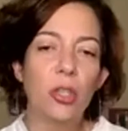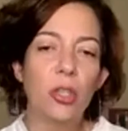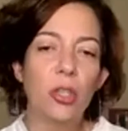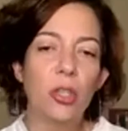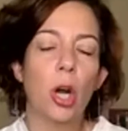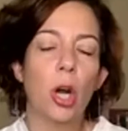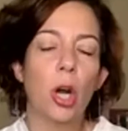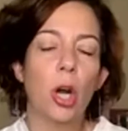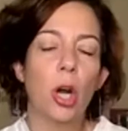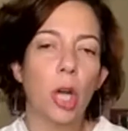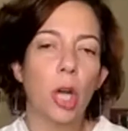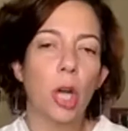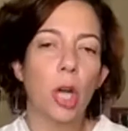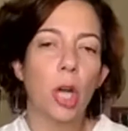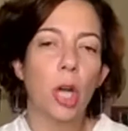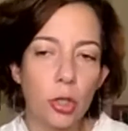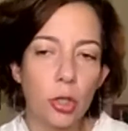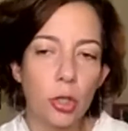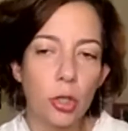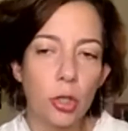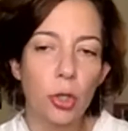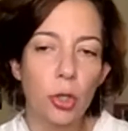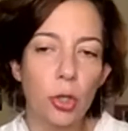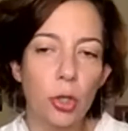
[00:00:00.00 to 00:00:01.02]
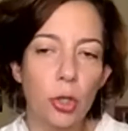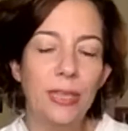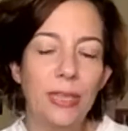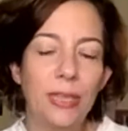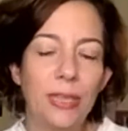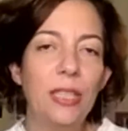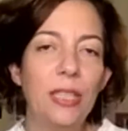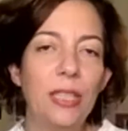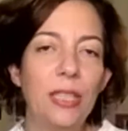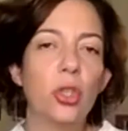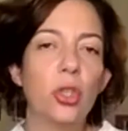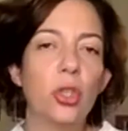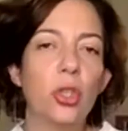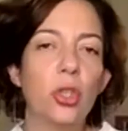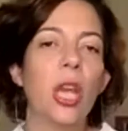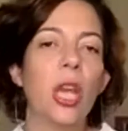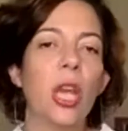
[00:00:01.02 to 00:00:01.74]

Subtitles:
It didn't change our culture.